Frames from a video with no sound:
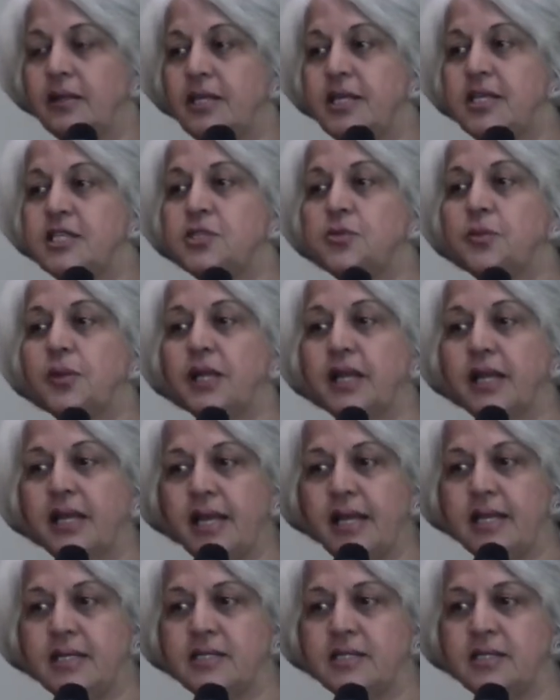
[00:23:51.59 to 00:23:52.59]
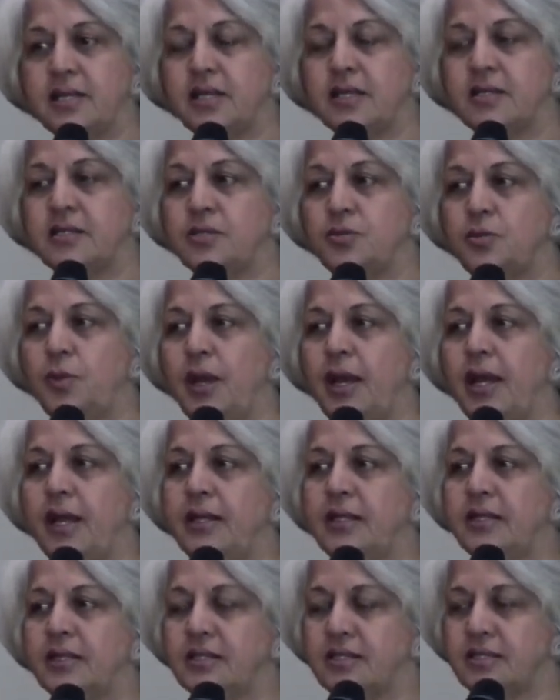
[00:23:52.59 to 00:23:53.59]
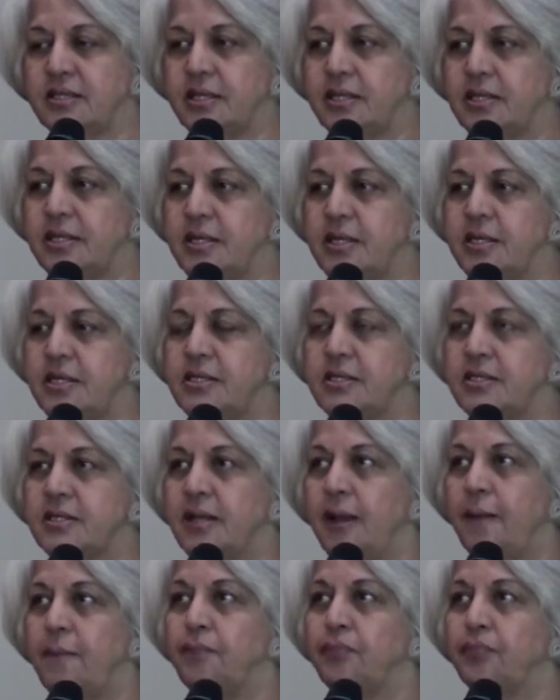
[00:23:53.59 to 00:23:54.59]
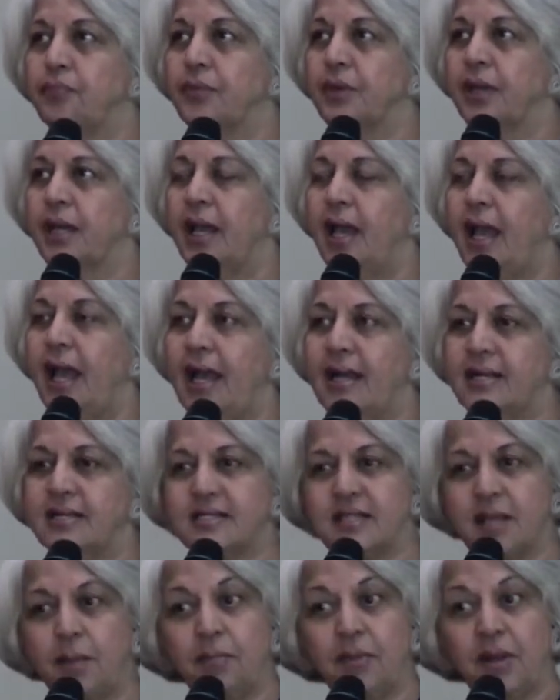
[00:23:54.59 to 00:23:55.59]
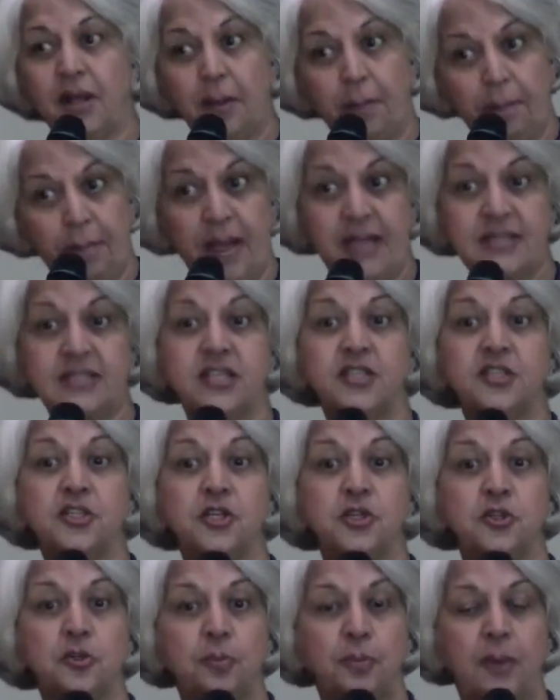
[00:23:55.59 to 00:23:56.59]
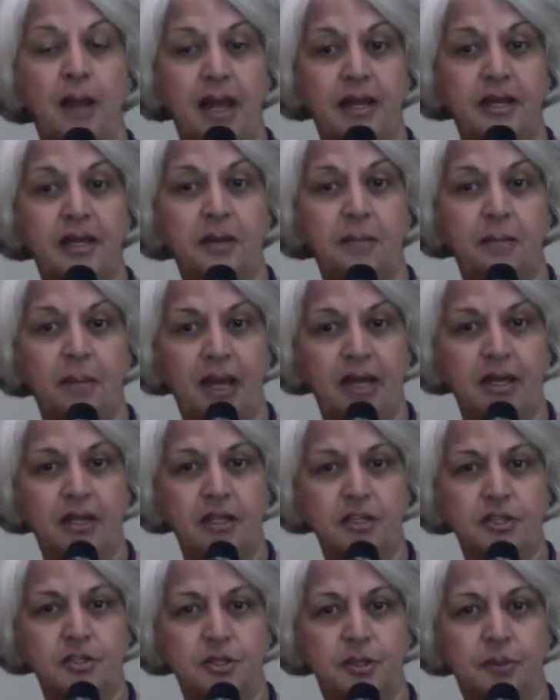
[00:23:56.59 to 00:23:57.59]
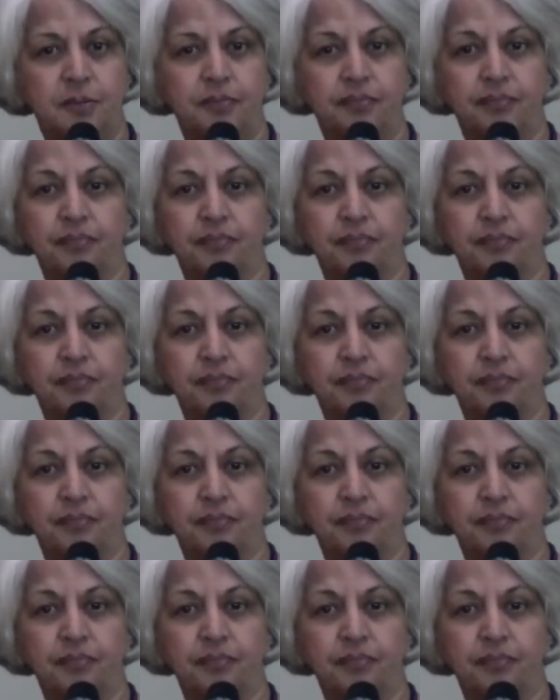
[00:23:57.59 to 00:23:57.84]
These were cases where the cities had some capacity to plan and manage,